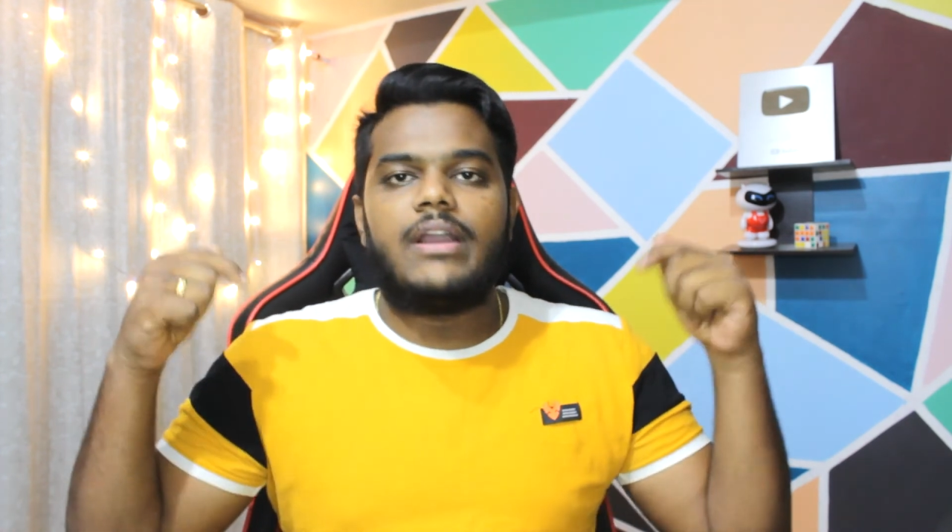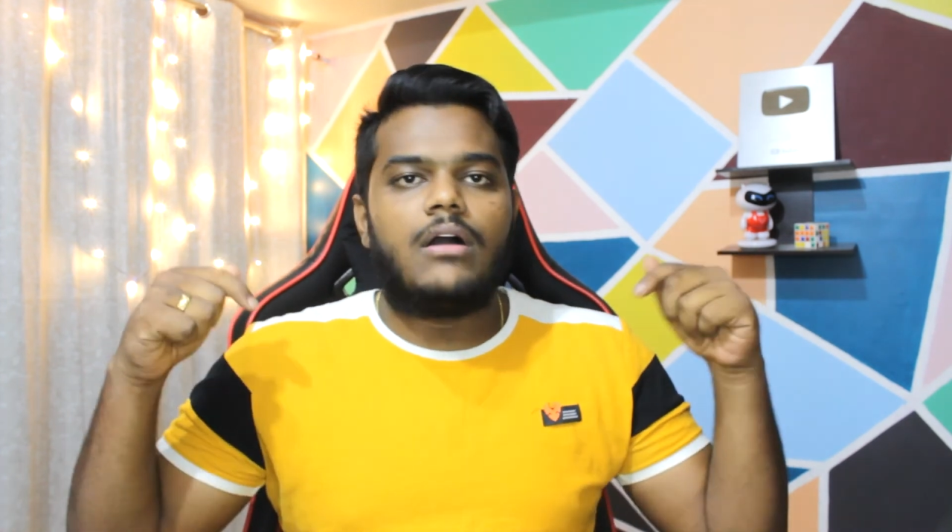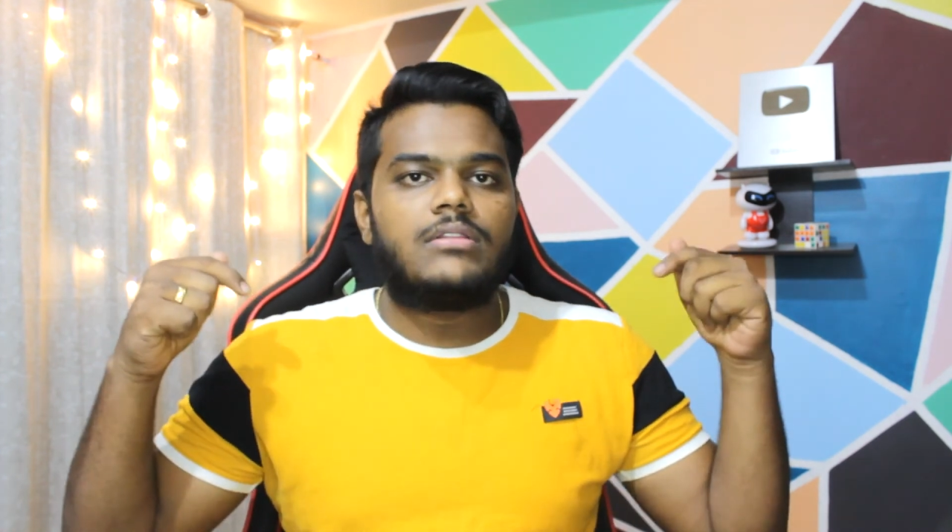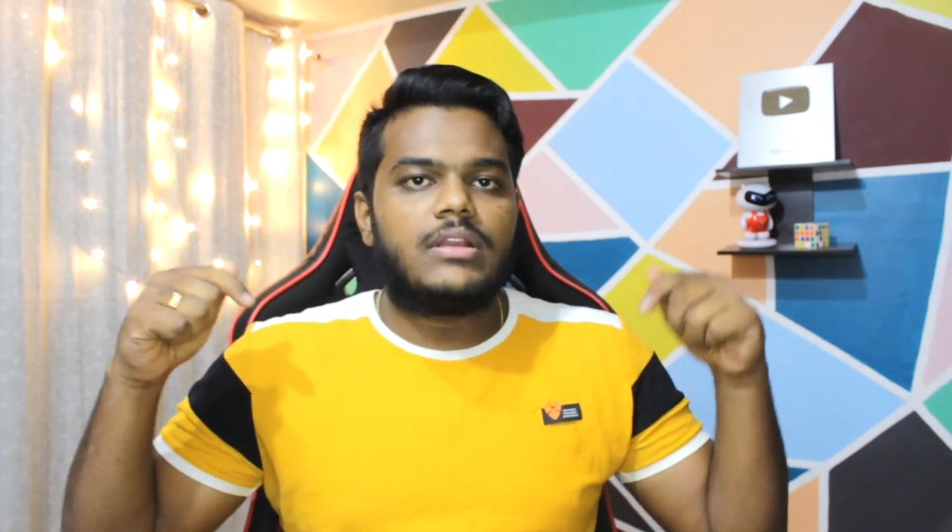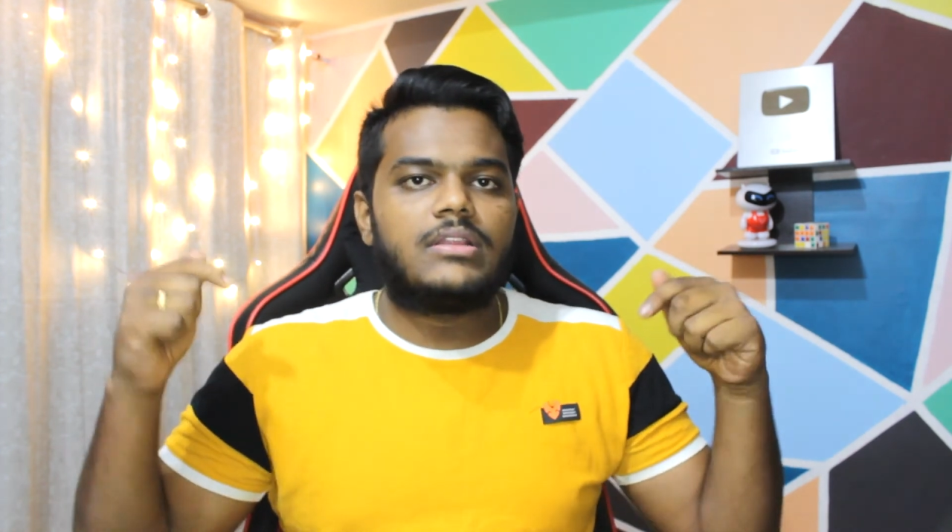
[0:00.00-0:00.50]

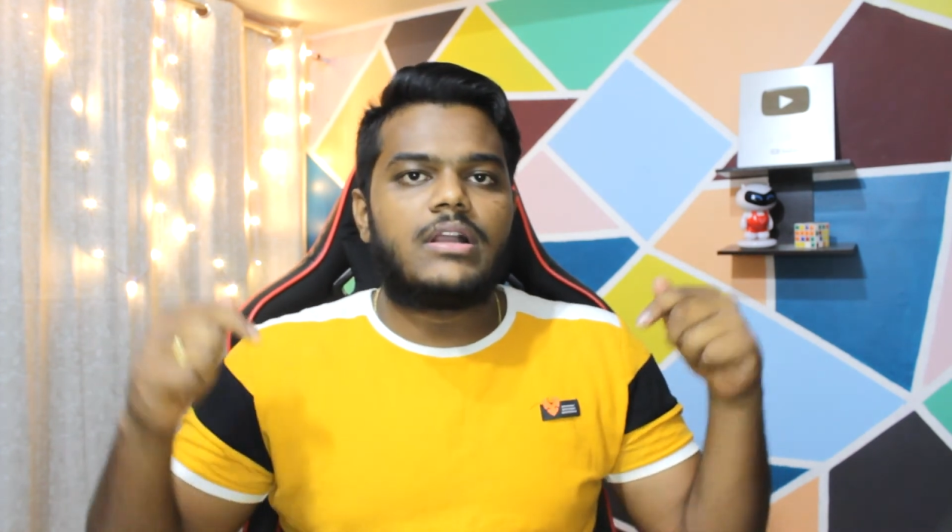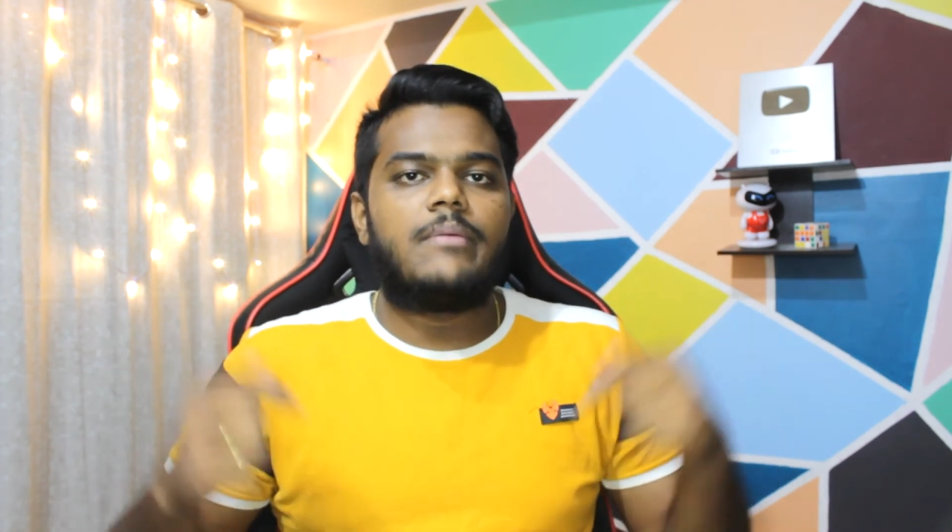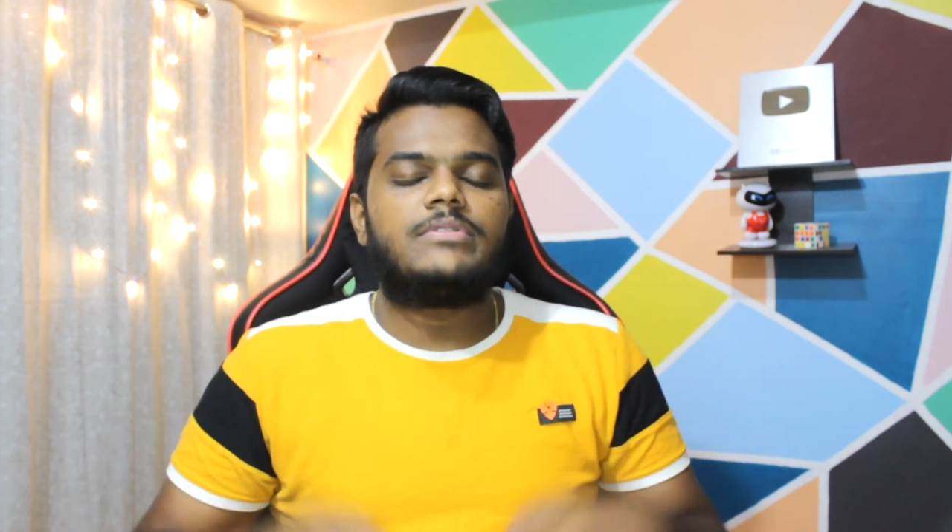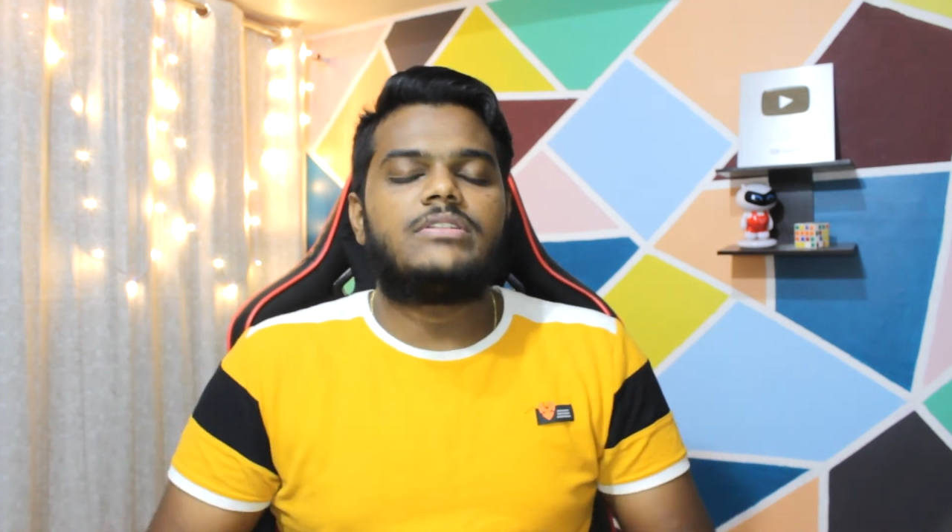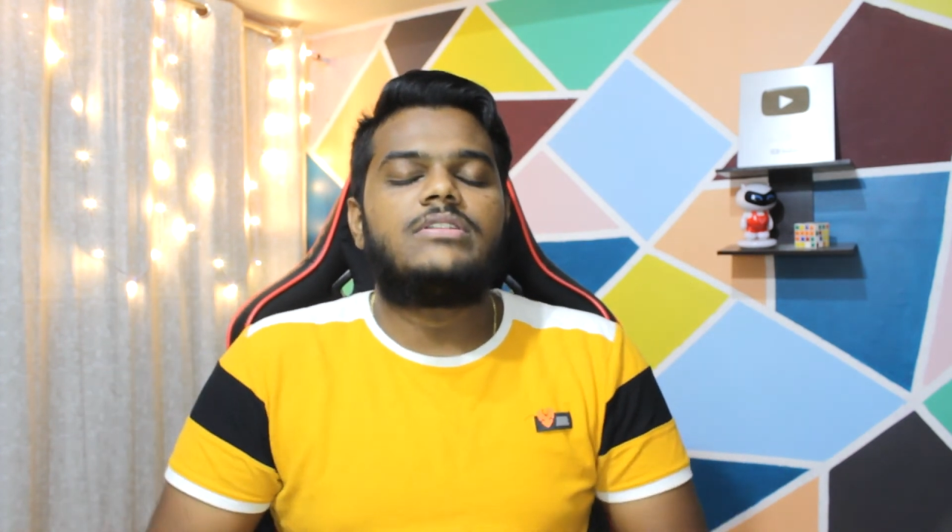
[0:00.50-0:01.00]
all that in the
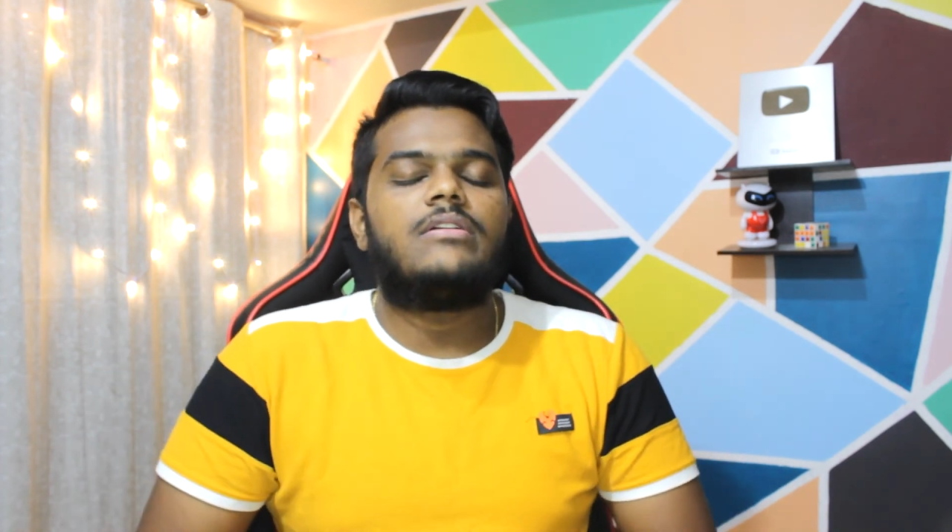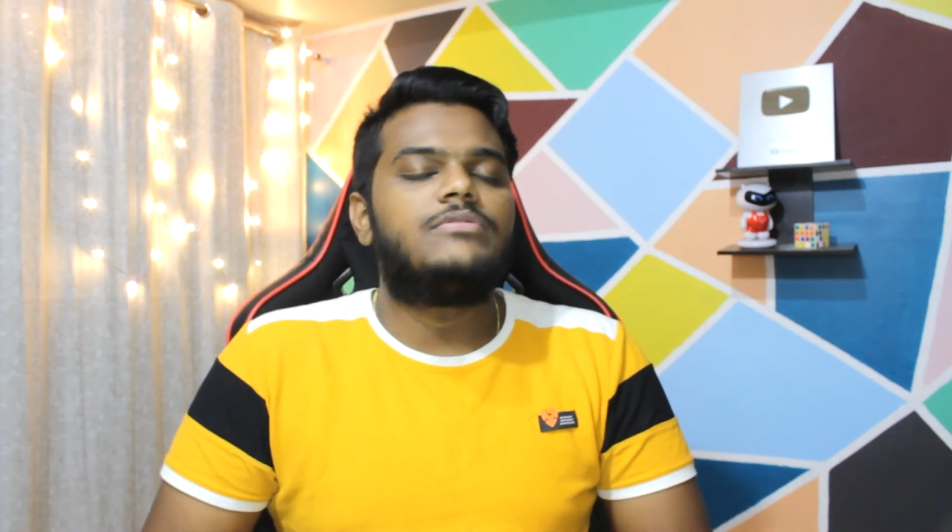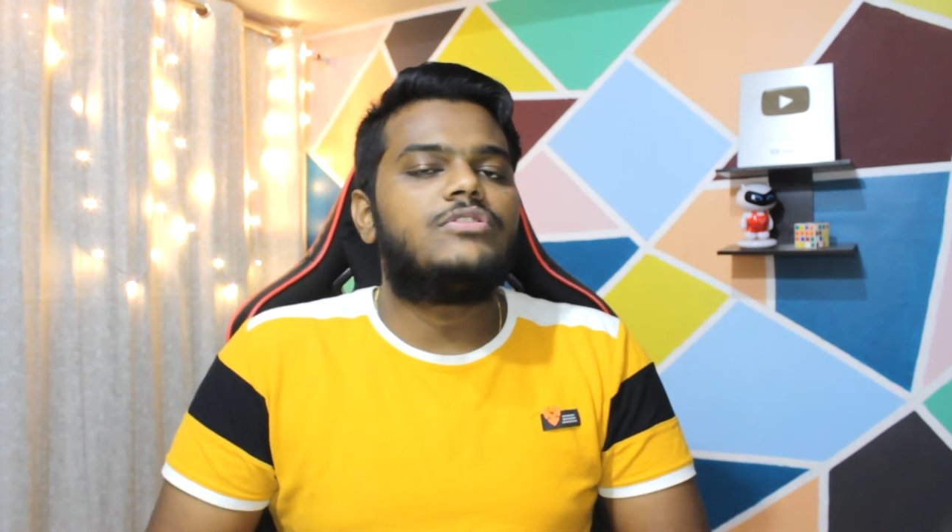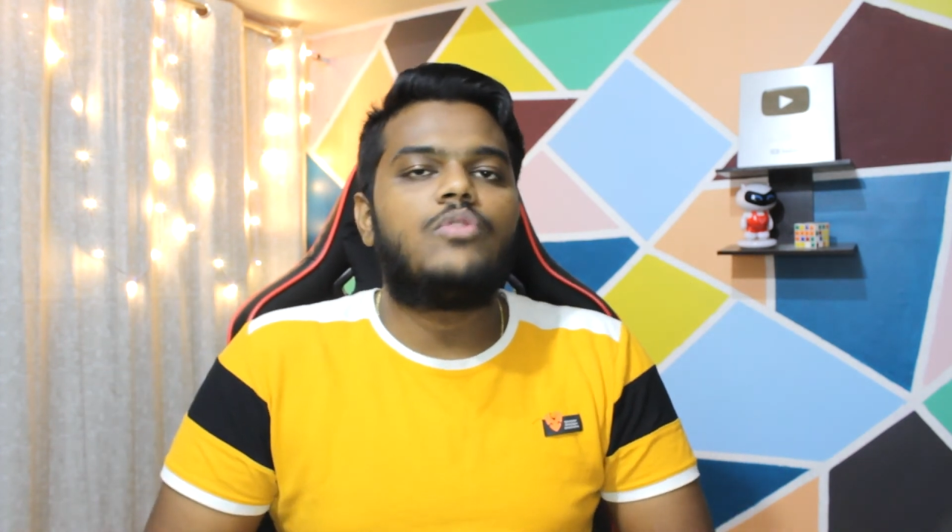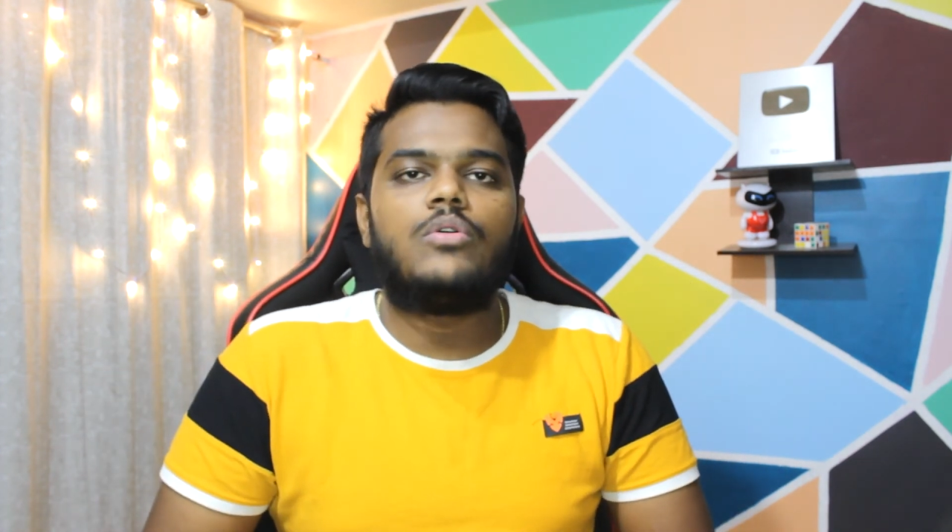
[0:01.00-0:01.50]
comment section i'll just